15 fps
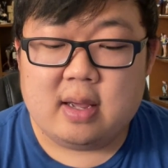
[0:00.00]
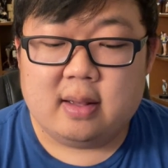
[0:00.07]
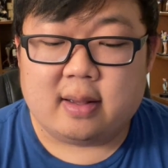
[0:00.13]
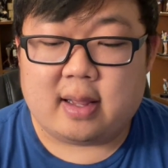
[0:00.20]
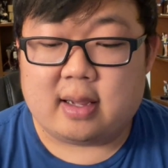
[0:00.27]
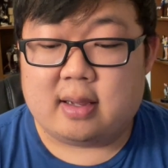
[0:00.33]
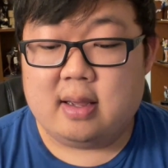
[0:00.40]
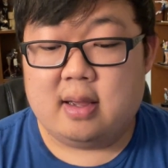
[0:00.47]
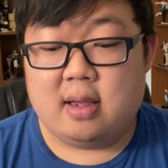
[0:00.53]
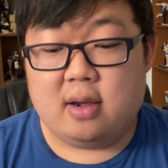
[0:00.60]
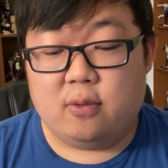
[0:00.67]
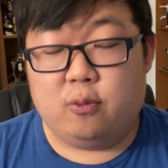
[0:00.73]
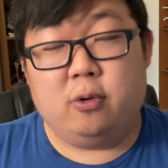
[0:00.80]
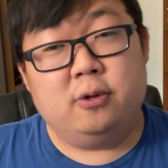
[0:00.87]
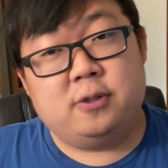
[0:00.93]
Like,
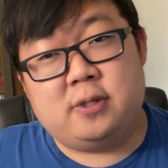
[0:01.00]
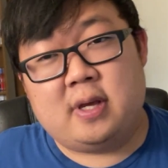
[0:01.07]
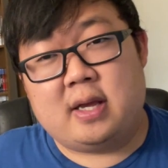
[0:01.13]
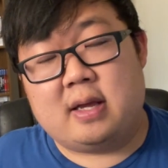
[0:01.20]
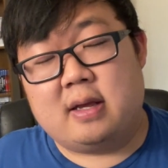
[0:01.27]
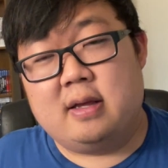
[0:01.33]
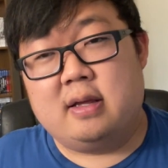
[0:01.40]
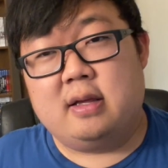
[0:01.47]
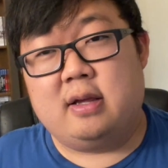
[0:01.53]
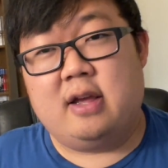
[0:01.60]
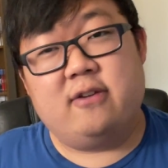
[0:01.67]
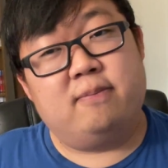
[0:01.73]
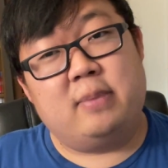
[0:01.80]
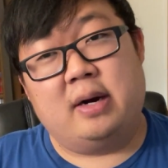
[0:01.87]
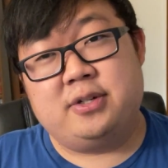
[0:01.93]
we'll see.
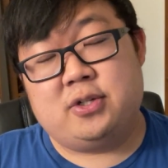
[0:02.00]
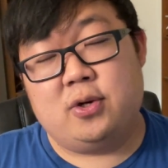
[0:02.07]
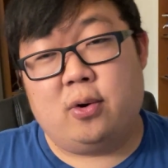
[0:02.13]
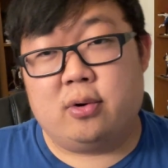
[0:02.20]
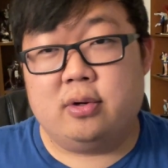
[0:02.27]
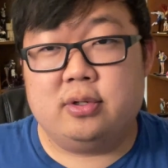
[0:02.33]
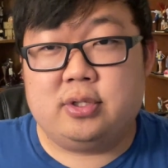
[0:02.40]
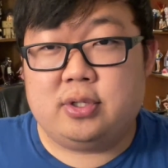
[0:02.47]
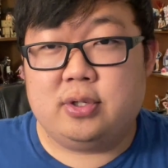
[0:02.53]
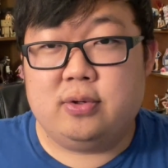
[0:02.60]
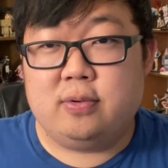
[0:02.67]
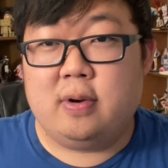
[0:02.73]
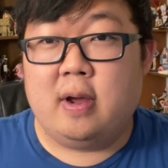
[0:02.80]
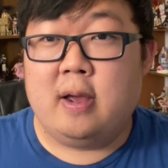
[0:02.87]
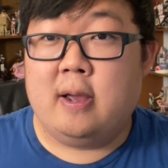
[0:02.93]
If Machi Koro
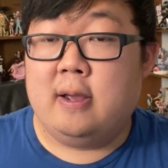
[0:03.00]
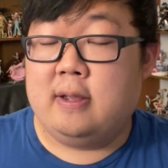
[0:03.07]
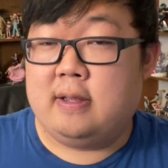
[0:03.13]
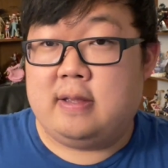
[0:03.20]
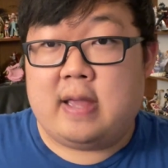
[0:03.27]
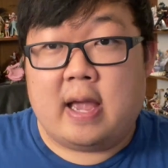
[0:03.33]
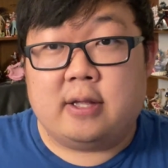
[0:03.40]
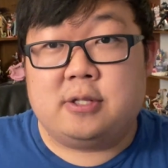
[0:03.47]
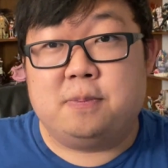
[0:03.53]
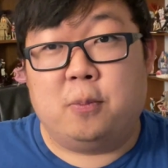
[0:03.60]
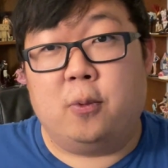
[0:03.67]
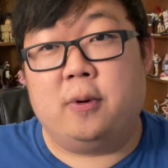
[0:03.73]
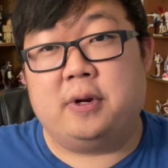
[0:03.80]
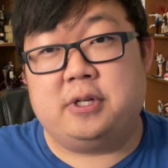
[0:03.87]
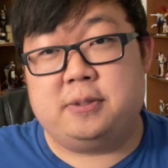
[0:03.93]
2 gets
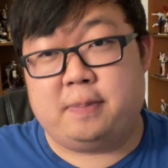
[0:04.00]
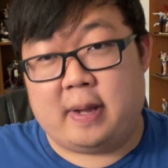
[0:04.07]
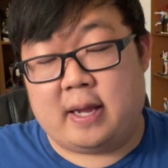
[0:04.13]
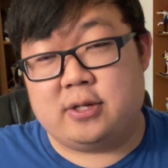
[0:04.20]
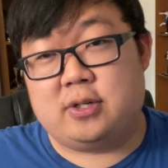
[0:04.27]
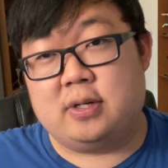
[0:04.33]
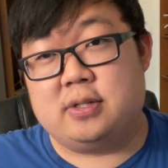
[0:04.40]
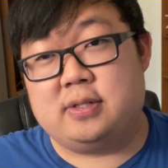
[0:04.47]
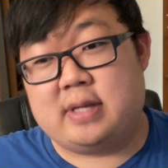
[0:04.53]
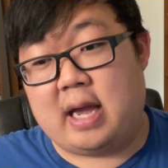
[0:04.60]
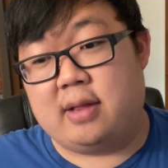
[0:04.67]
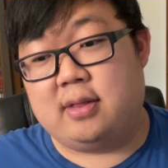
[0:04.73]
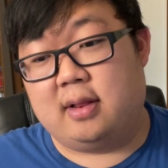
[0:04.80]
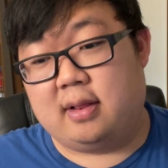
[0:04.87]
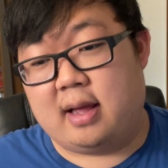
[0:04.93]
more expansions
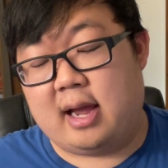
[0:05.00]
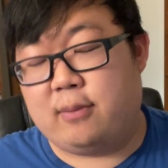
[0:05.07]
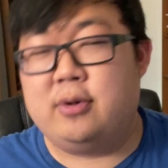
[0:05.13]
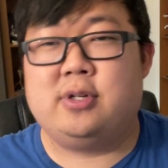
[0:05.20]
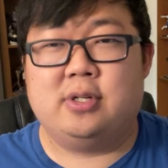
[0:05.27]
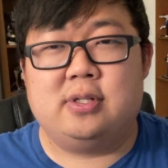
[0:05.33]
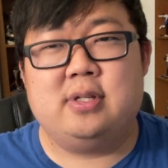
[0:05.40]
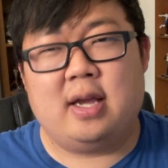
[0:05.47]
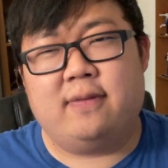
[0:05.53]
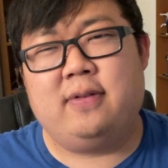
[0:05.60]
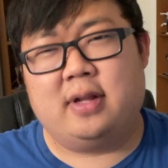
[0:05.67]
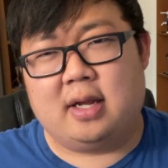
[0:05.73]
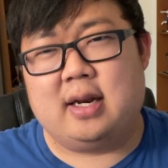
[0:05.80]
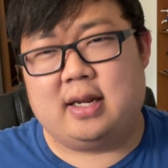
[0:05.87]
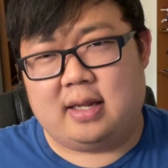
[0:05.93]
down the line, which it's
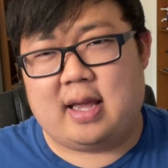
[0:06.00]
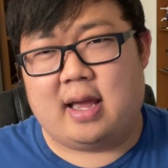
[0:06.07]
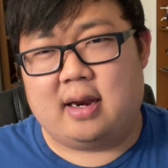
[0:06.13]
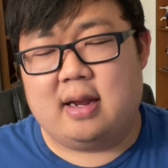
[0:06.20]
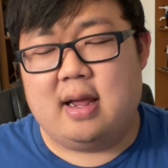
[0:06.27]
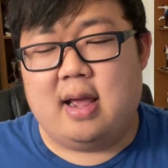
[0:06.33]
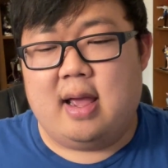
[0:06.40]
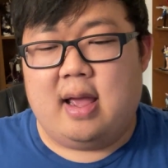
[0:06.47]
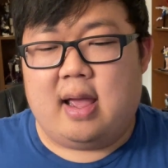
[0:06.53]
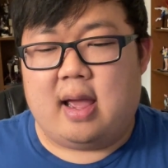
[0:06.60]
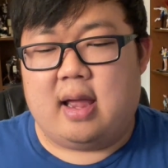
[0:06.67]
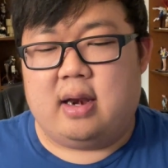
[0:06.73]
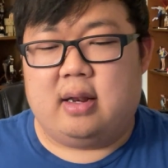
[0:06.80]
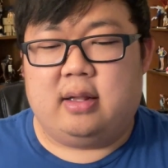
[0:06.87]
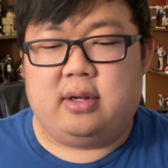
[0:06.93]
definitely going to get,
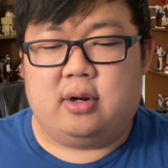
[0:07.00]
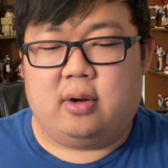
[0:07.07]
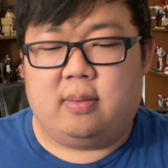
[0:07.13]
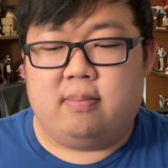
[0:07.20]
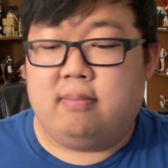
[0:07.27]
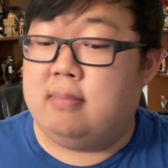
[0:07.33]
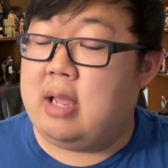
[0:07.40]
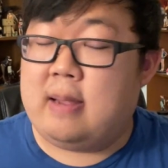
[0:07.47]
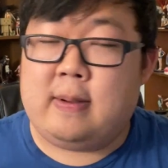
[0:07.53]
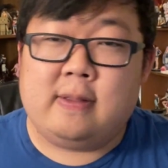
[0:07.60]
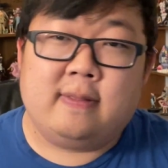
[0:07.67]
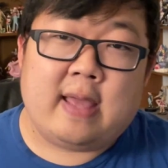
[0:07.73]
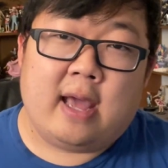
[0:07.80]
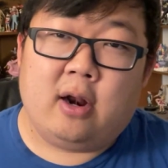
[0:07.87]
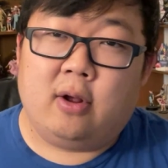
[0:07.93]
and, you know, maybe
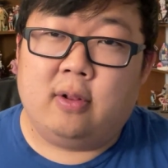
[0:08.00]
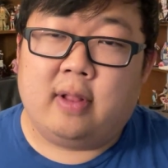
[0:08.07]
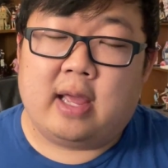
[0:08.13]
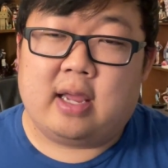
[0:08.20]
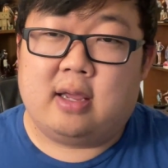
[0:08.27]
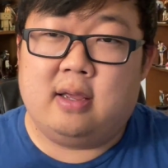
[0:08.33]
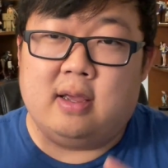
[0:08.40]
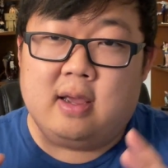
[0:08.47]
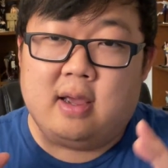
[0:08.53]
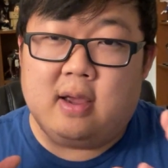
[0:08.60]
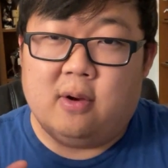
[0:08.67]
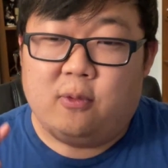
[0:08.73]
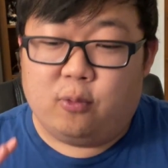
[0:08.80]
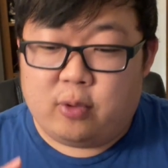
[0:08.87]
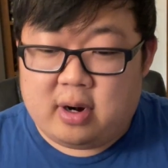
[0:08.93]
that'll, like,
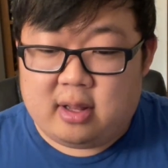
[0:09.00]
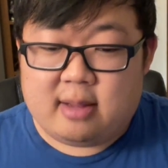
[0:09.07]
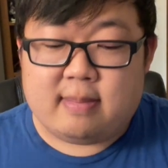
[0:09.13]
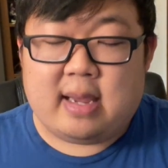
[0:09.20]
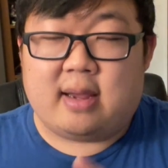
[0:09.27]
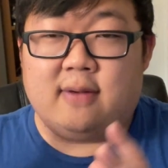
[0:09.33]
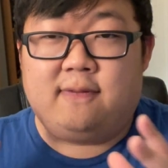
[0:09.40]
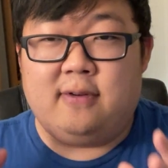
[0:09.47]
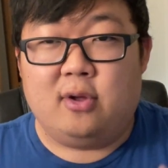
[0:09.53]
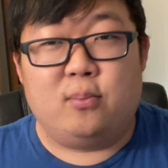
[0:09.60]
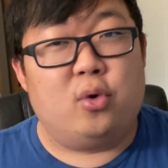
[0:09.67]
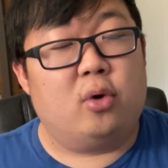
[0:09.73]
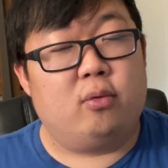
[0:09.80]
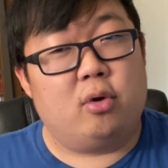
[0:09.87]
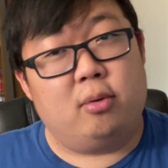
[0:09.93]
really make it feel
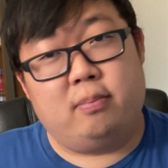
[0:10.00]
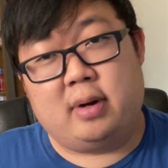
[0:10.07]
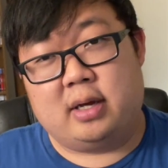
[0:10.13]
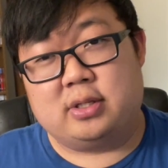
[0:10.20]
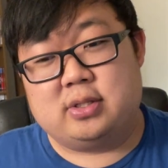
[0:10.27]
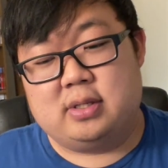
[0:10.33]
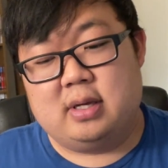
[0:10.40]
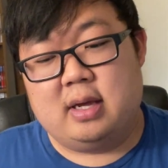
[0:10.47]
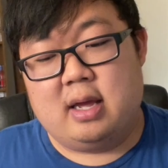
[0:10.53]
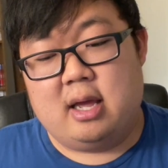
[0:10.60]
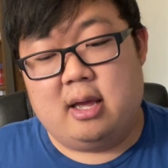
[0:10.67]
more robust.